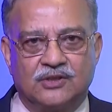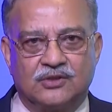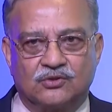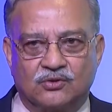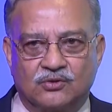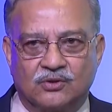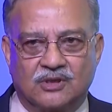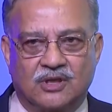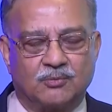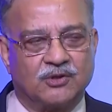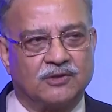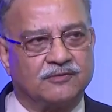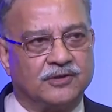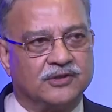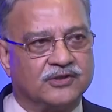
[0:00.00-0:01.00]
So a
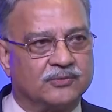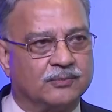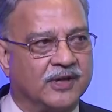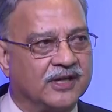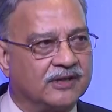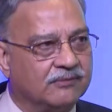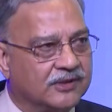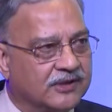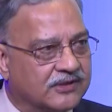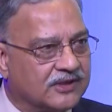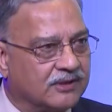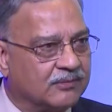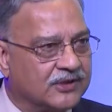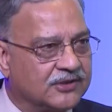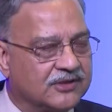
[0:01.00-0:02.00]
couple of years back, we
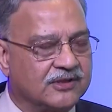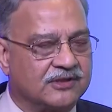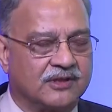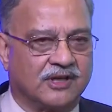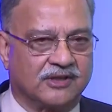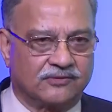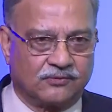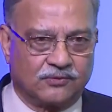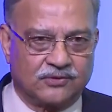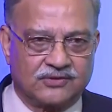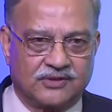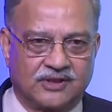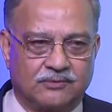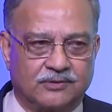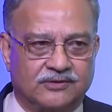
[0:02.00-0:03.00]
established a task
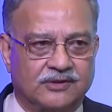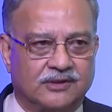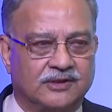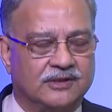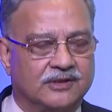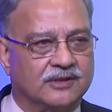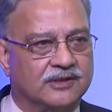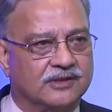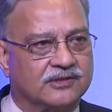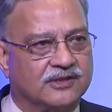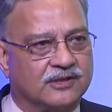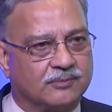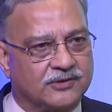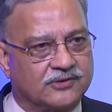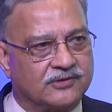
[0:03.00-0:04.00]
force. I was the
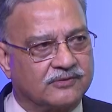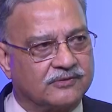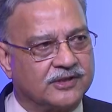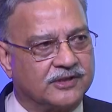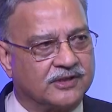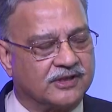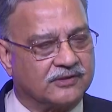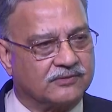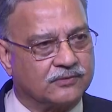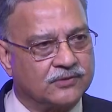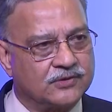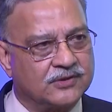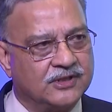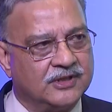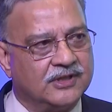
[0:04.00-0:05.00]
chairperson of that task
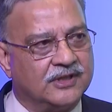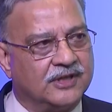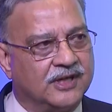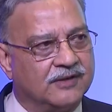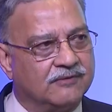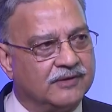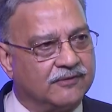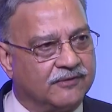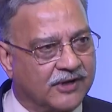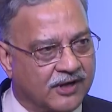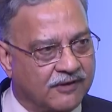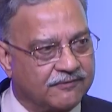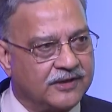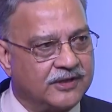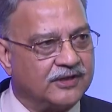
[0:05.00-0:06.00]
force. And we've
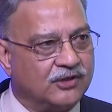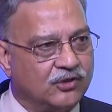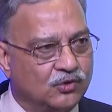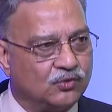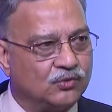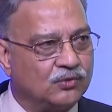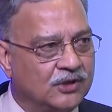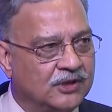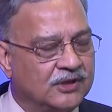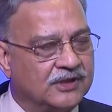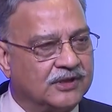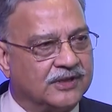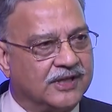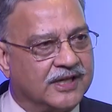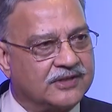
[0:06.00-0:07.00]
drafted a new
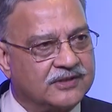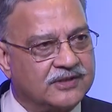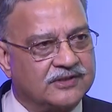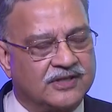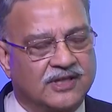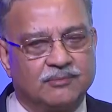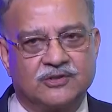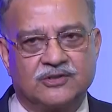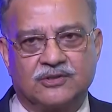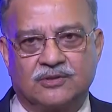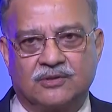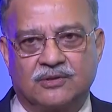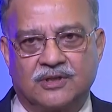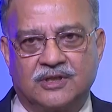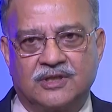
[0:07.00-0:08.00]
National
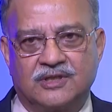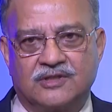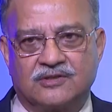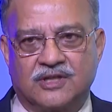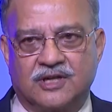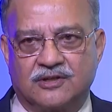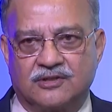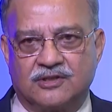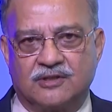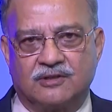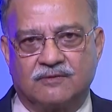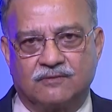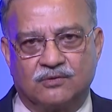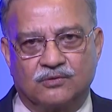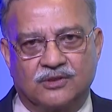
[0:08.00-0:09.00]
Cybersecurity Strategy
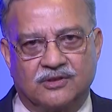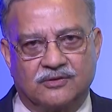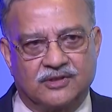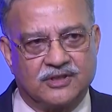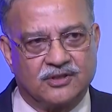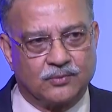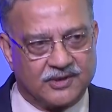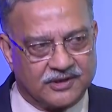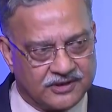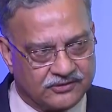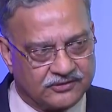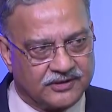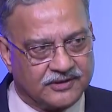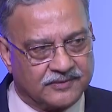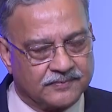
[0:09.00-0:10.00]
of
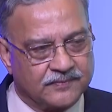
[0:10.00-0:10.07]
2023.